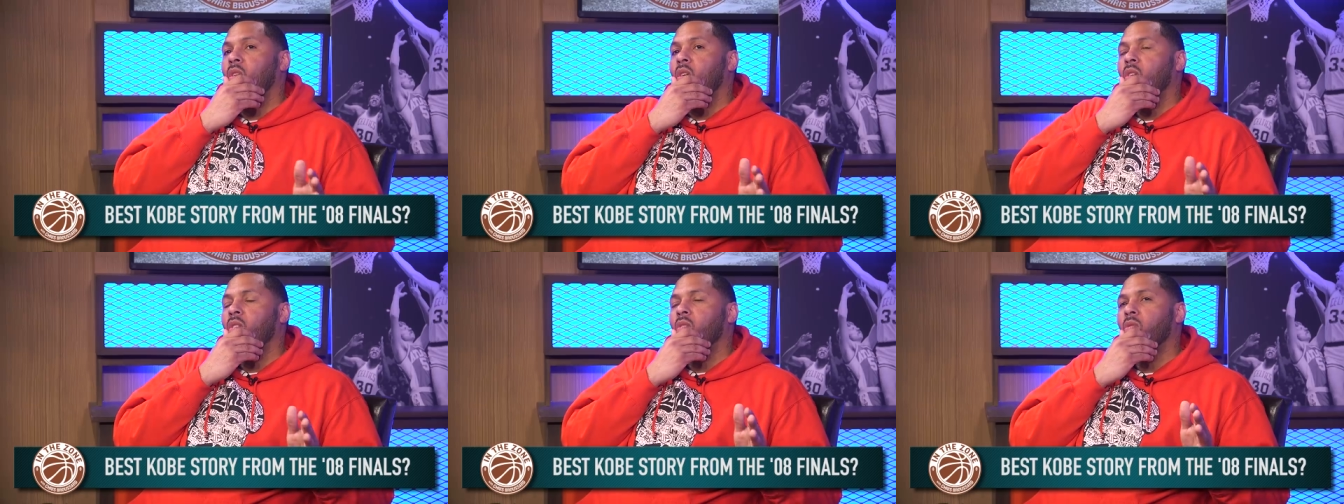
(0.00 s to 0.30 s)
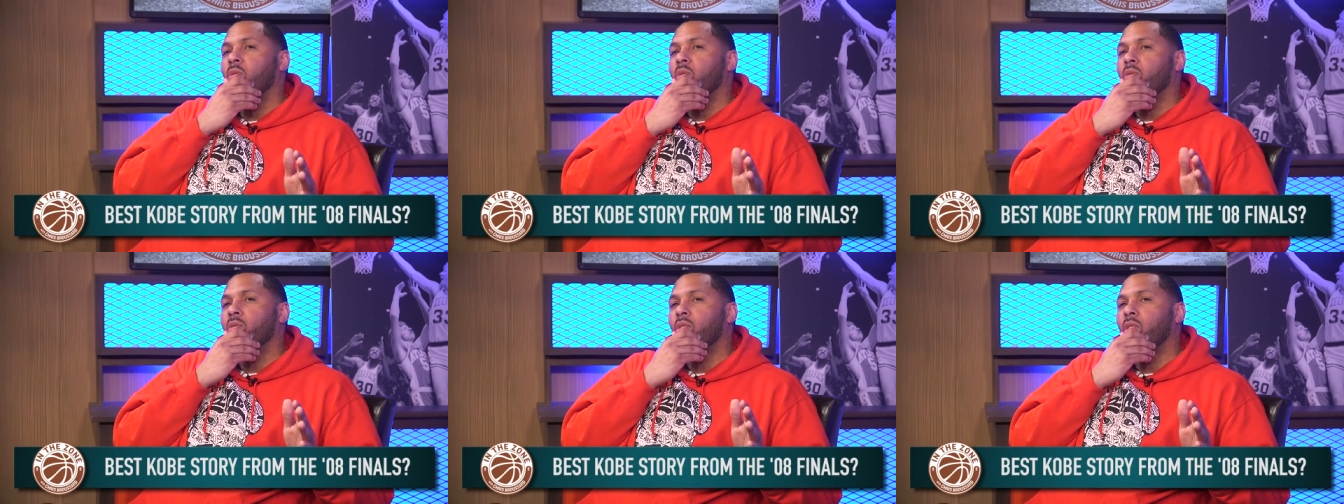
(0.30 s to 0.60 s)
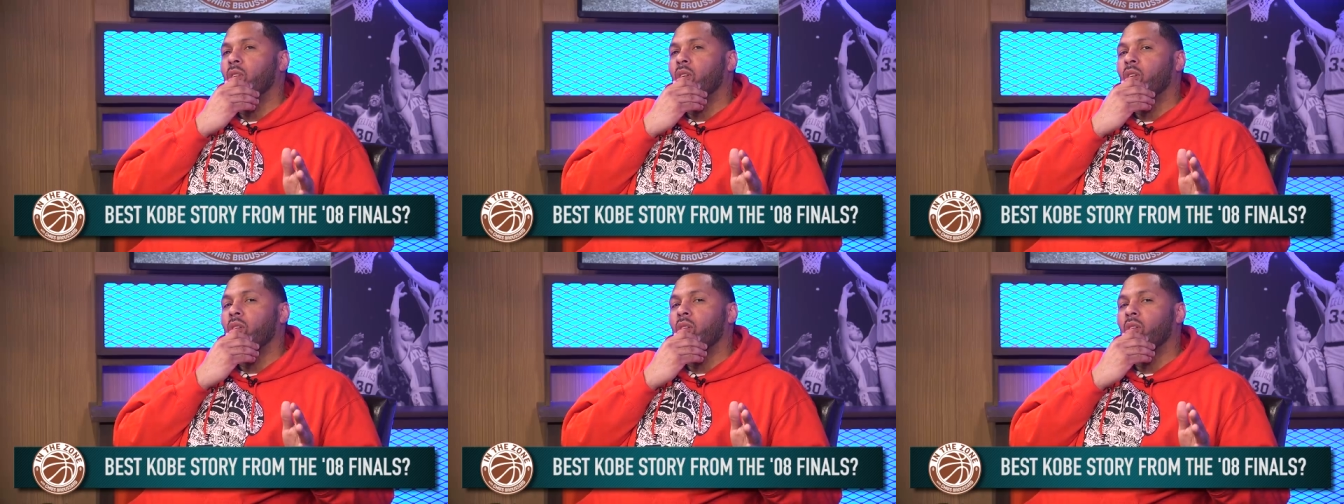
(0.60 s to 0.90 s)
This was
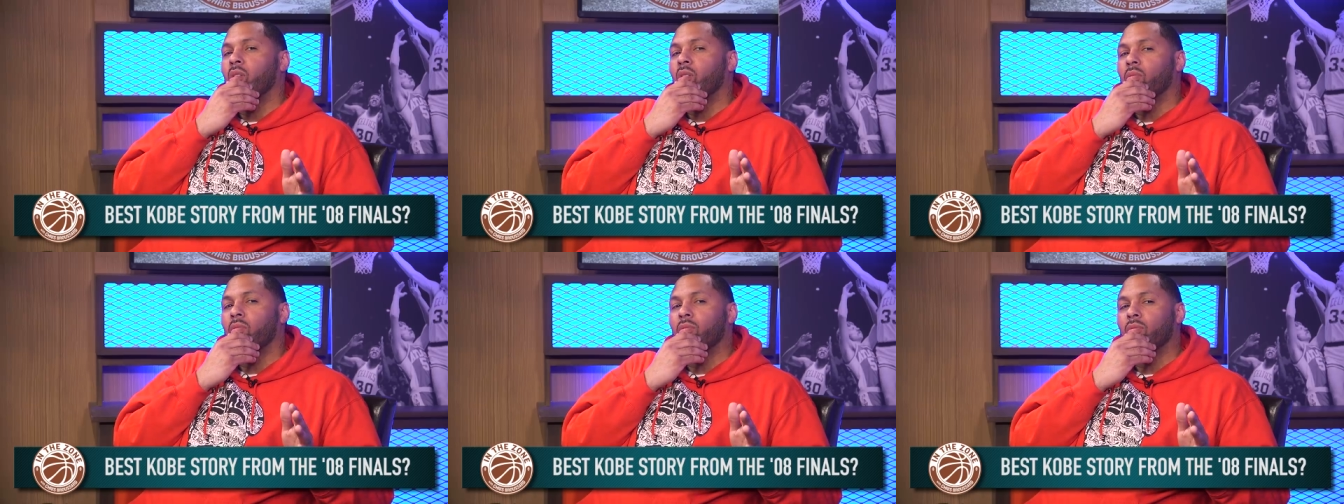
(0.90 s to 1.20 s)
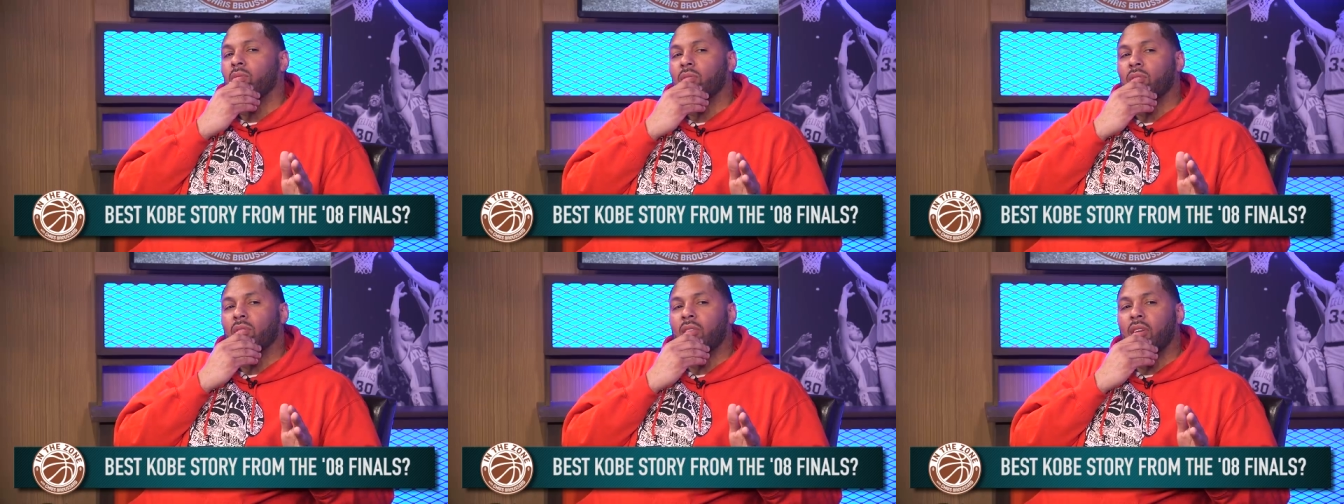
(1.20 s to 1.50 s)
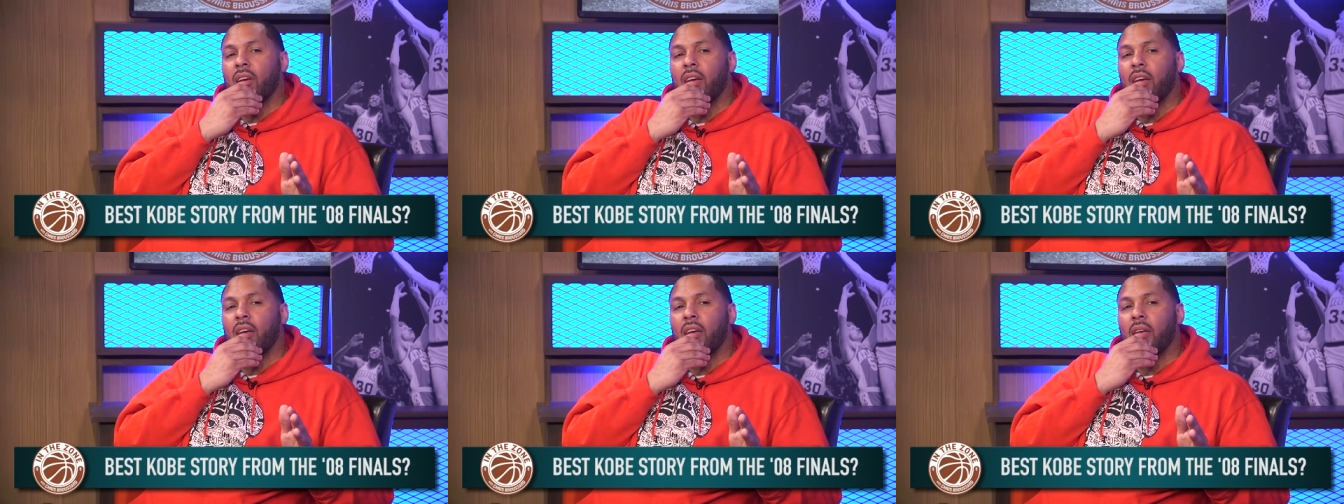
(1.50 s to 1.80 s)
uh, was this
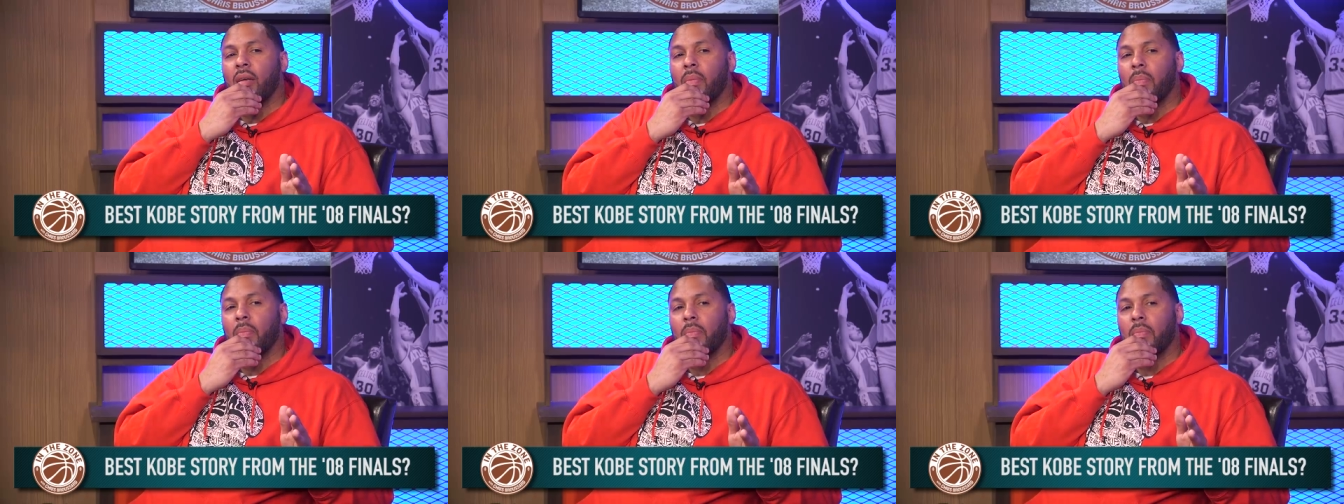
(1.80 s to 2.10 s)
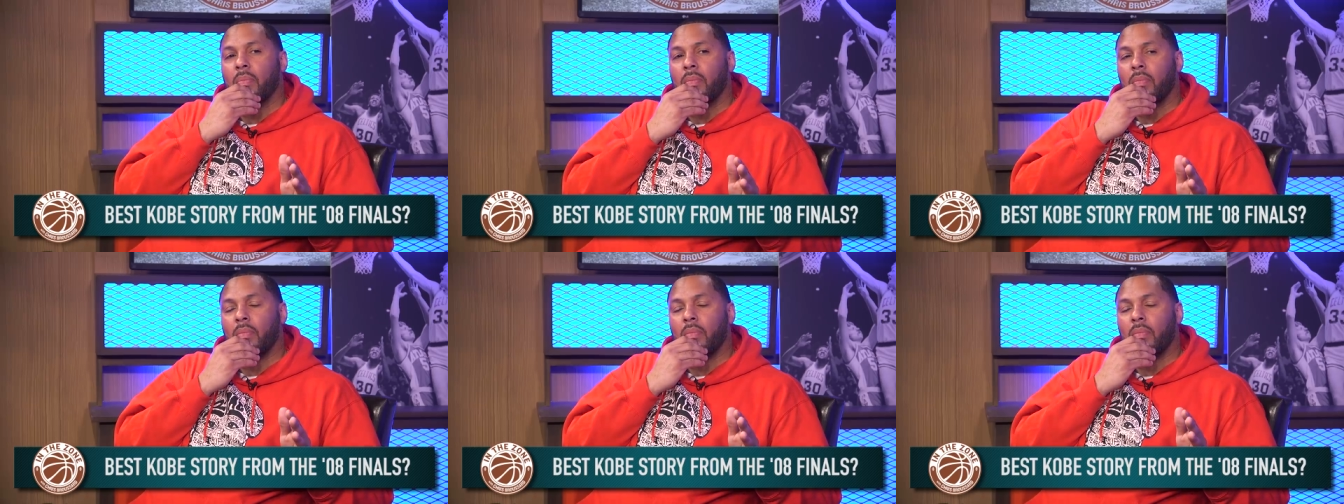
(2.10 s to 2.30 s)
game?